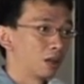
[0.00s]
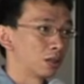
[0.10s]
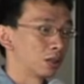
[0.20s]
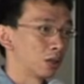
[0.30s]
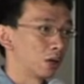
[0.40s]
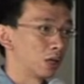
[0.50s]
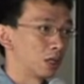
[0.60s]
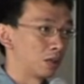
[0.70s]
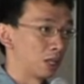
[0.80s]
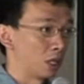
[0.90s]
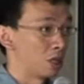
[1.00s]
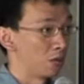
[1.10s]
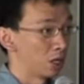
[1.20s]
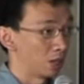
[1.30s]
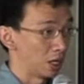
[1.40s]
so it's in the
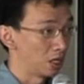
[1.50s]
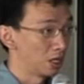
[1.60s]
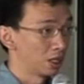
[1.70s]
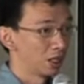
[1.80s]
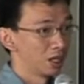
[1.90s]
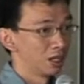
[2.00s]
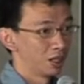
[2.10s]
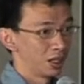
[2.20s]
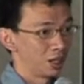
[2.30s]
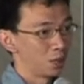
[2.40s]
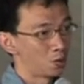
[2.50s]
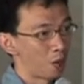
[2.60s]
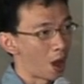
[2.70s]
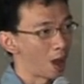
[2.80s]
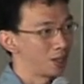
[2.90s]
Middle East, and
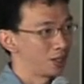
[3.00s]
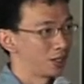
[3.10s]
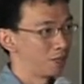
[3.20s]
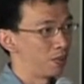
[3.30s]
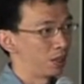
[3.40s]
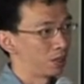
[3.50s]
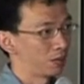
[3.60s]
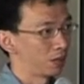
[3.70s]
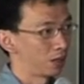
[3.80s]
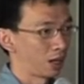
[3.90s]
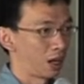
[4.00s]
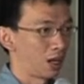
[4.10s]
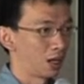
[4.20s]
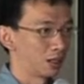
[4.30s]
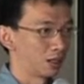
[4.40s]
Dubai is a bit of
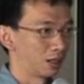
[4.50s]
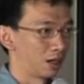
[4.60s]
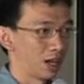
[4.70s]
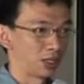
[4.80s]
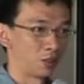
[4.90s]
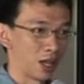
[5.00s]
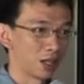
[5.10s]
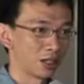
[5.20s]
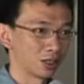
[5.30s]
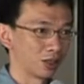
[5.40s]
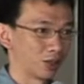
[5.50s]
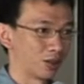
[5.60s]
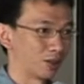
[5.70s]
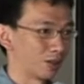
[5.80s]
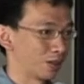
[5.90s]
like Las Vegas
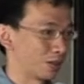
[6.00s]
or